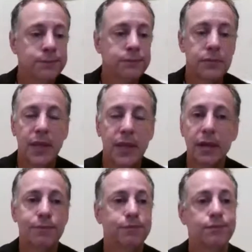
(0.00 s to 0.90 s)
then,
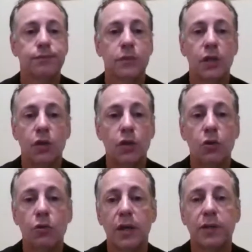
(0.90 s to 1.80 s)

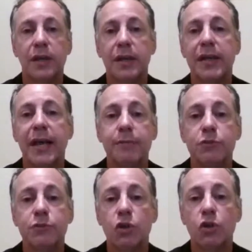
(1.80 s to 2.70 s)
the
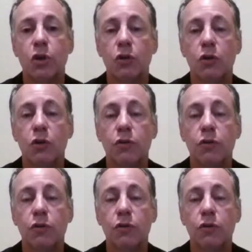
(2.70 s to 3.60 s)
game's over. We've
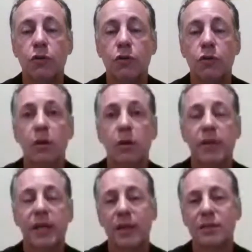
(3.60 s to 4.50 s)
thrown in the towel.
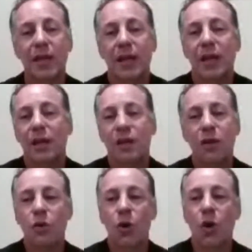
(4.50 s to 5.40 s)
Because,
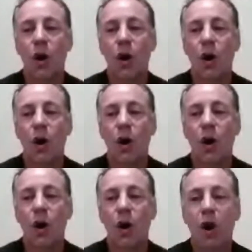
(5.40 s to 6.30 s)
a lot of
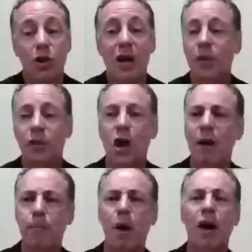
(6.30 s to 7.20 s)
people talk
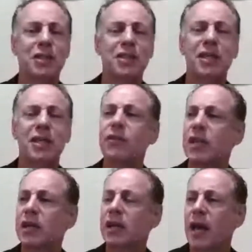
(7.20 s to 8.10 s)
about
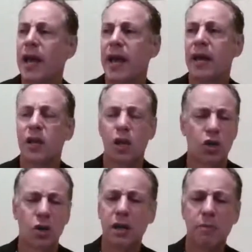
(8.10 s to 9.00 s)
positivity and,
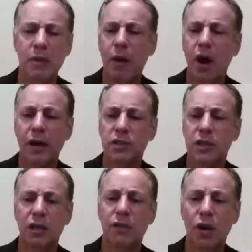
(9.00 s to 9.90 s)
I'm going to be
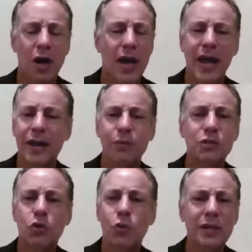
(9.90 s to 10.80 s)
positive and all. And it was great.